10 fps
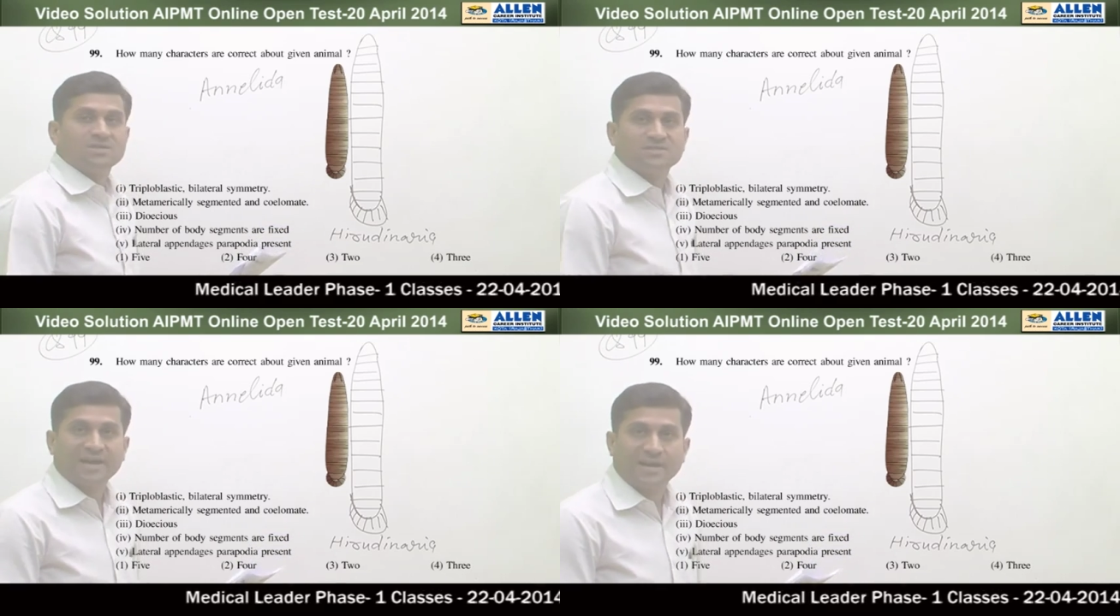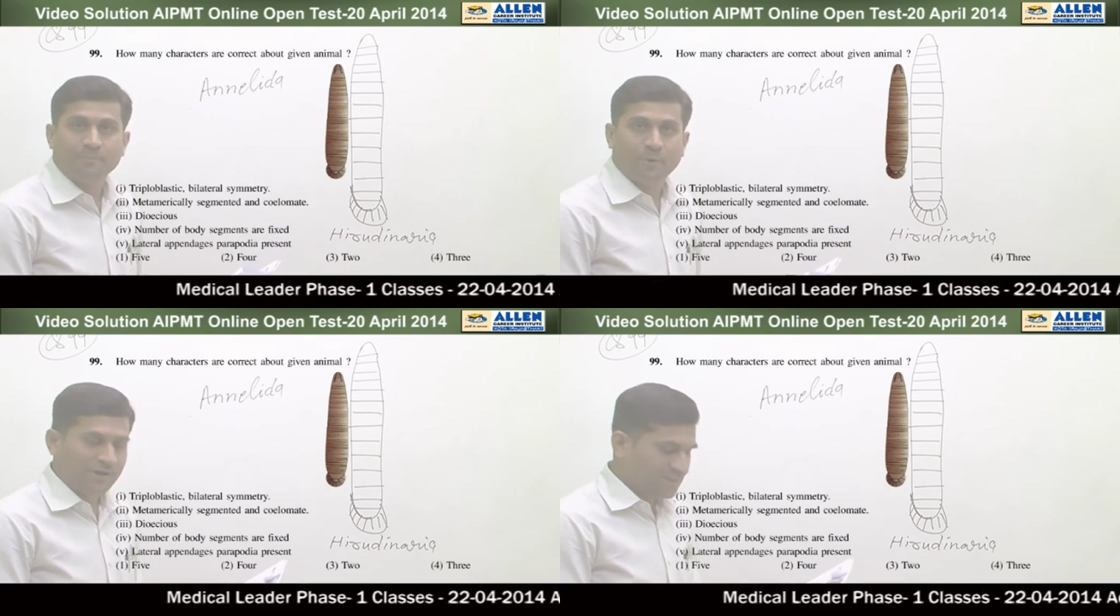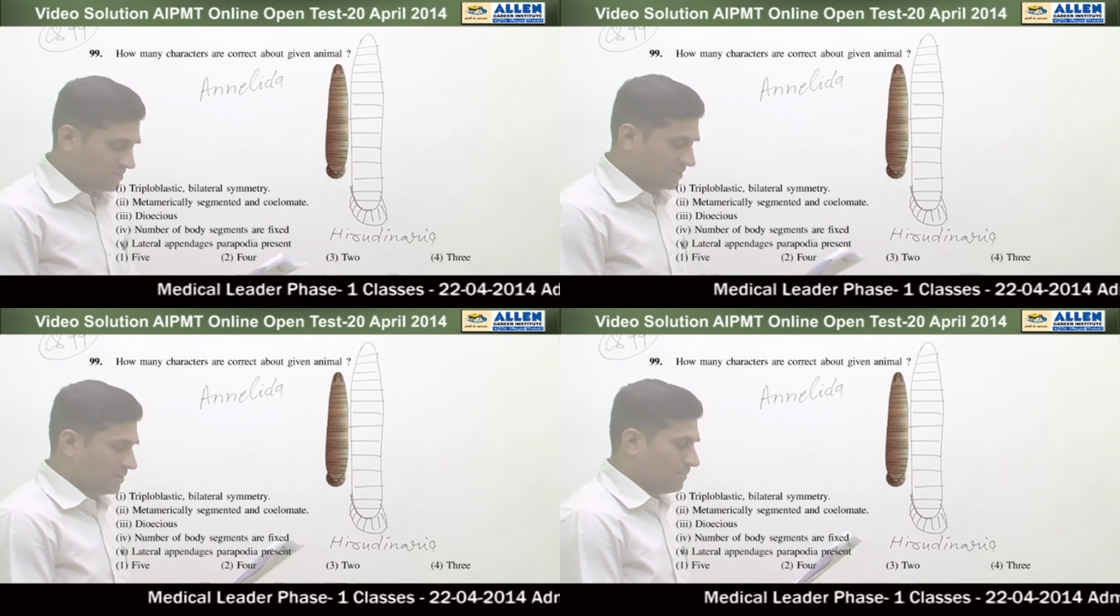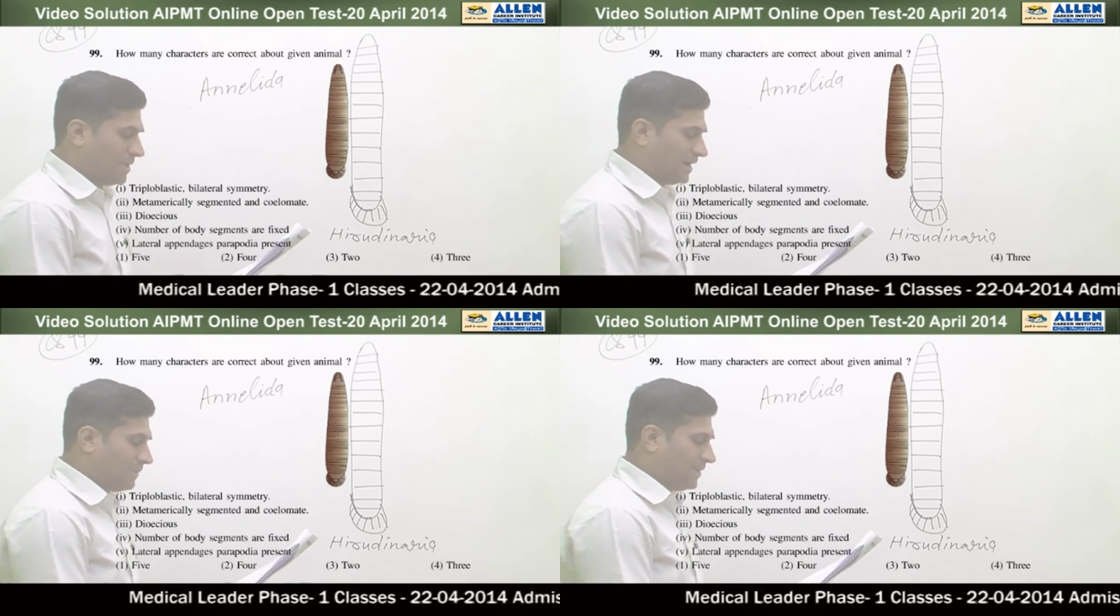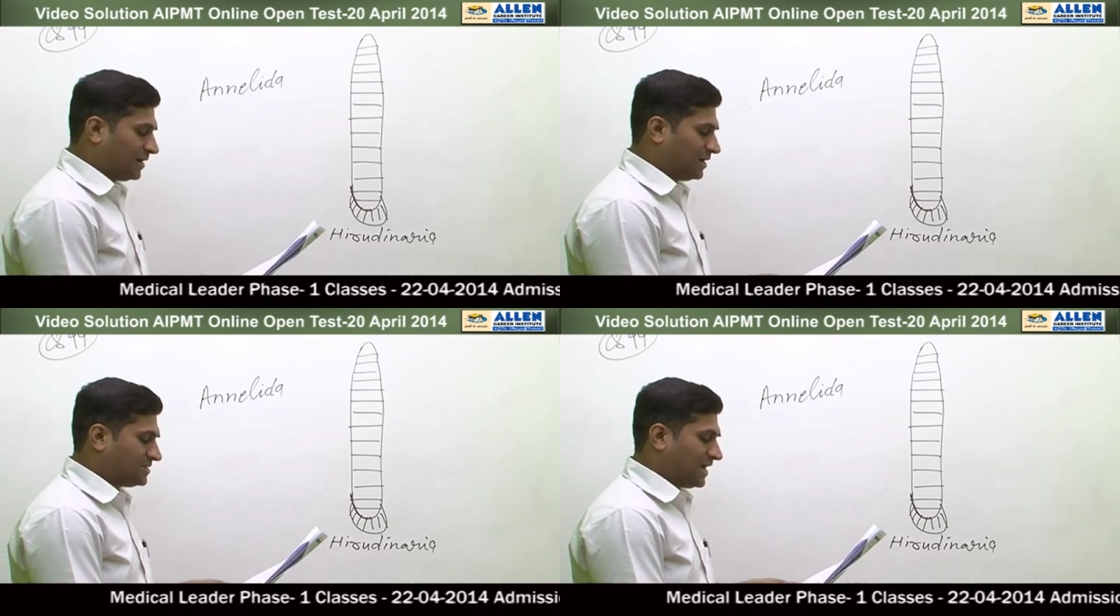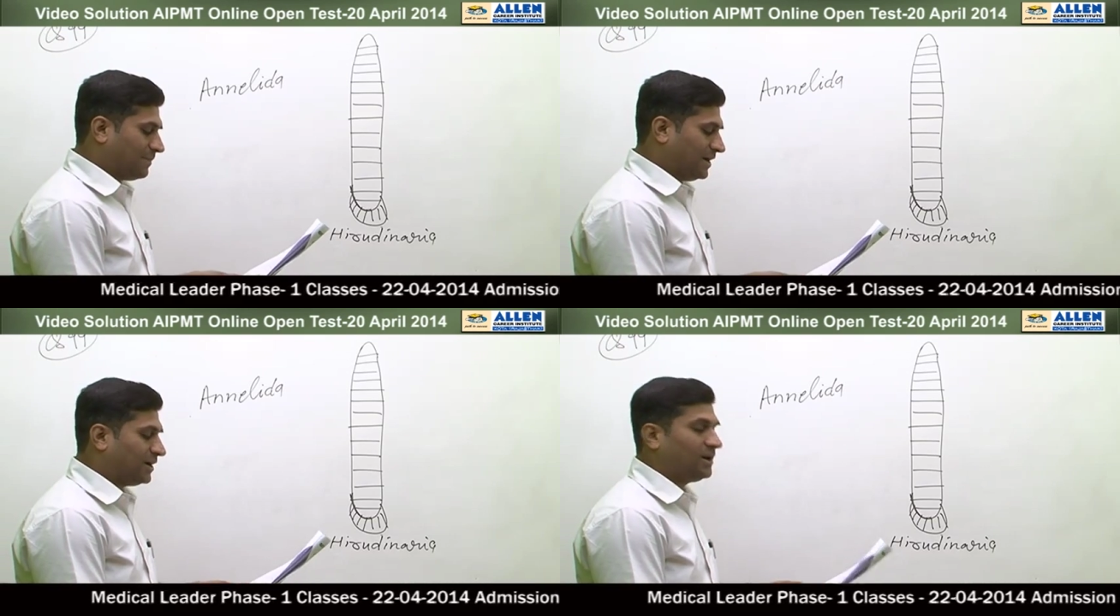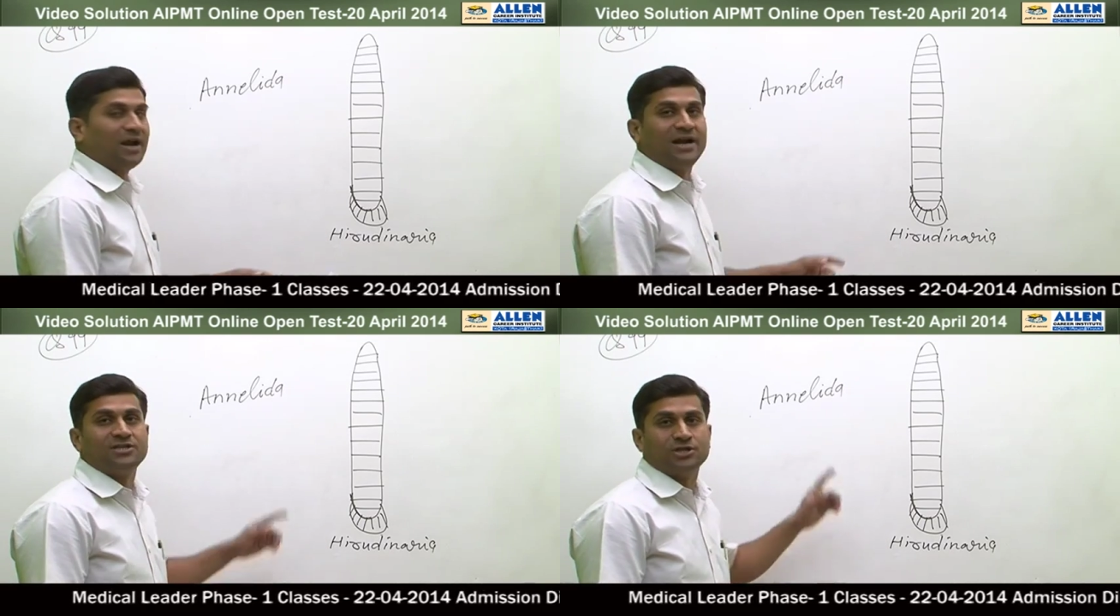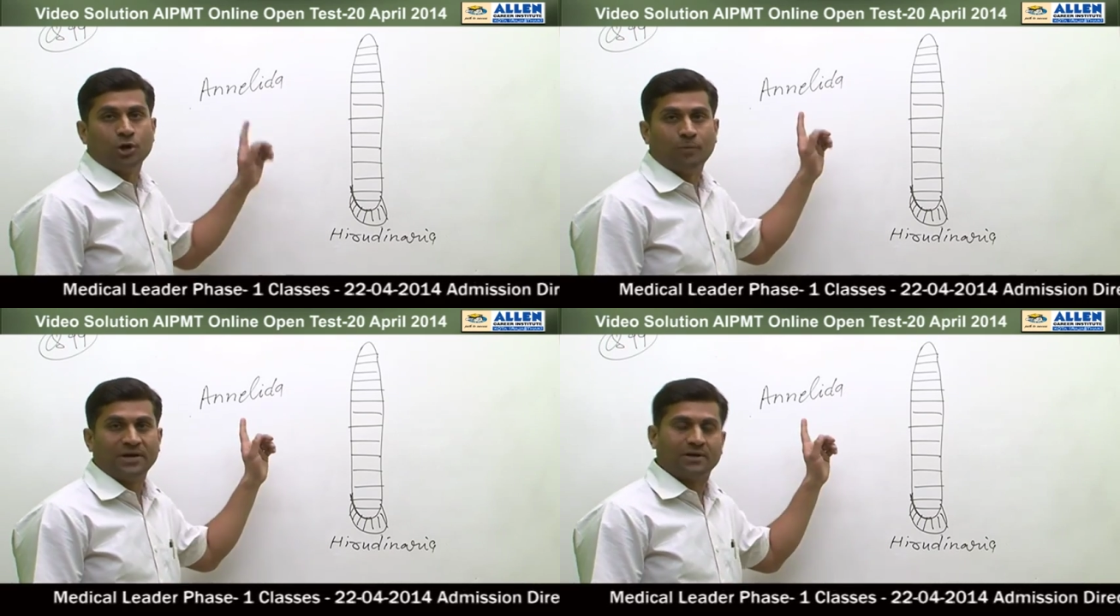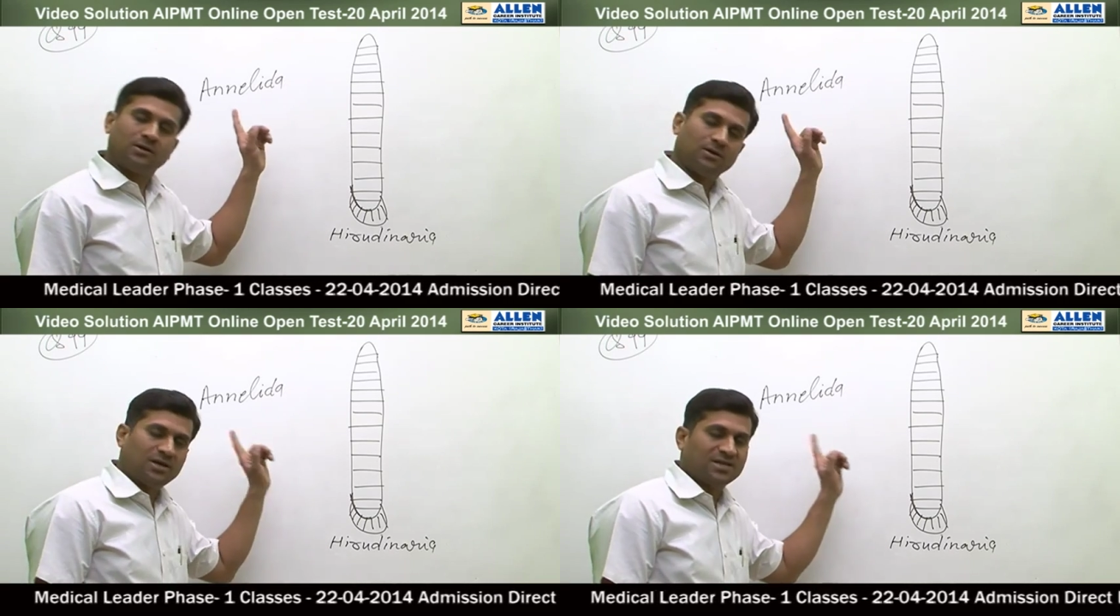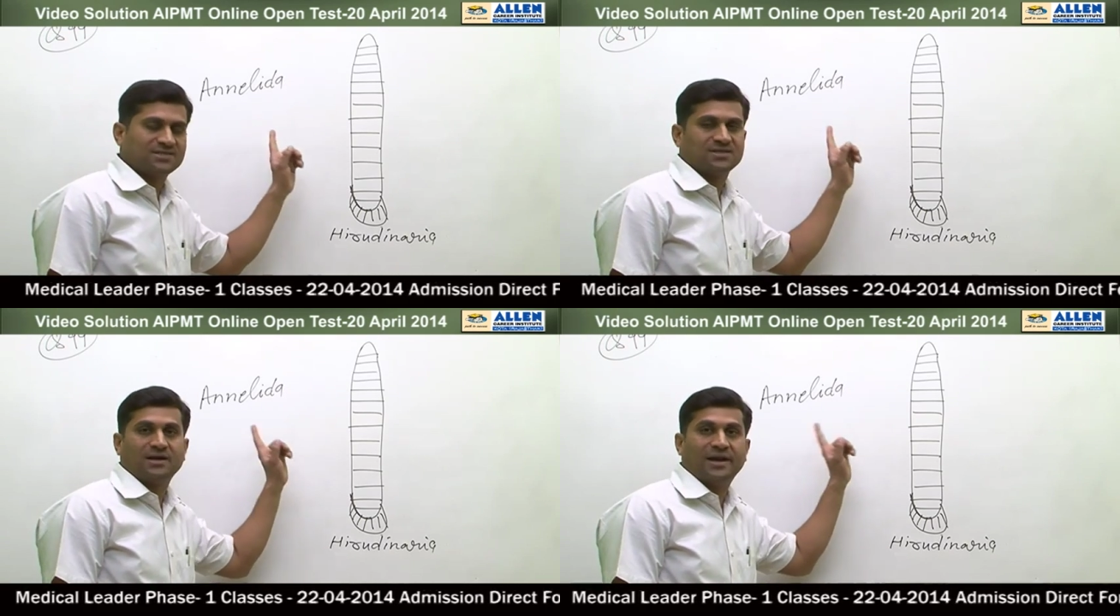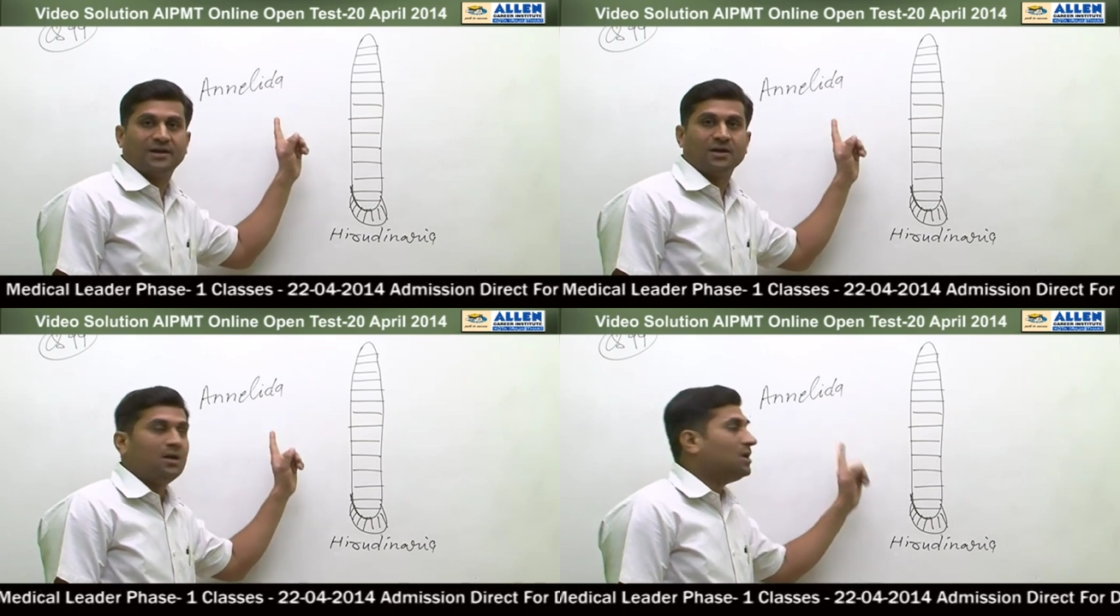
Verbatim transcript: Second point is metamerically segmented and coelomate. Yes, correct.